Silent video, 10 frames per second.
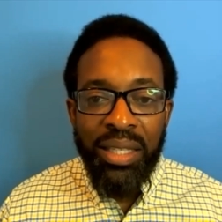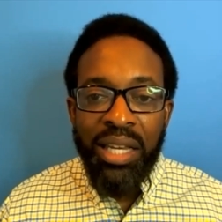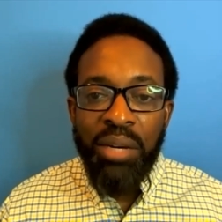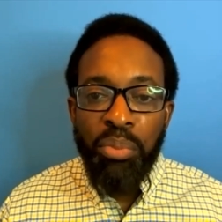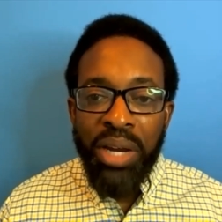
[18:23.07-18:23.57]

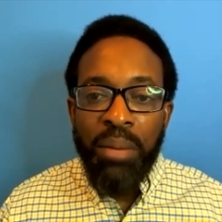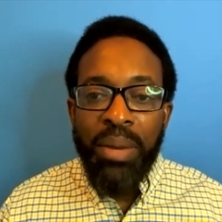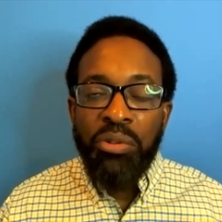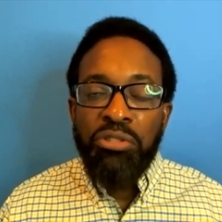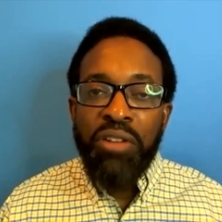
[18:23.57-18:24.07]
can bring
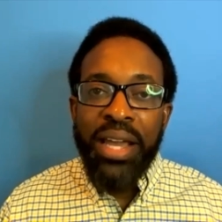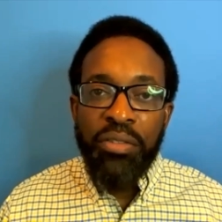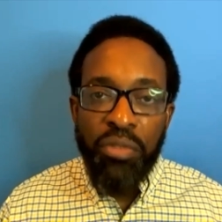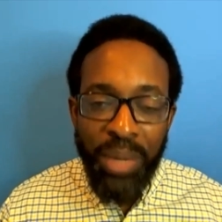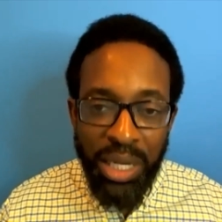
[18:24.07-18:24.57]
about
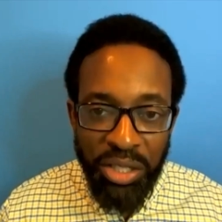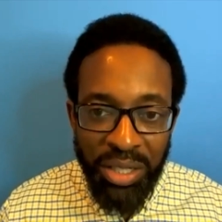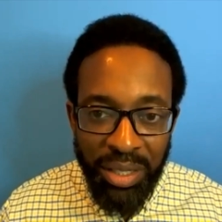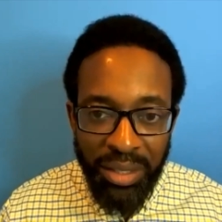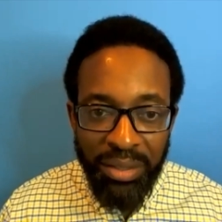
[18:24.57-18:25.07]
transformation.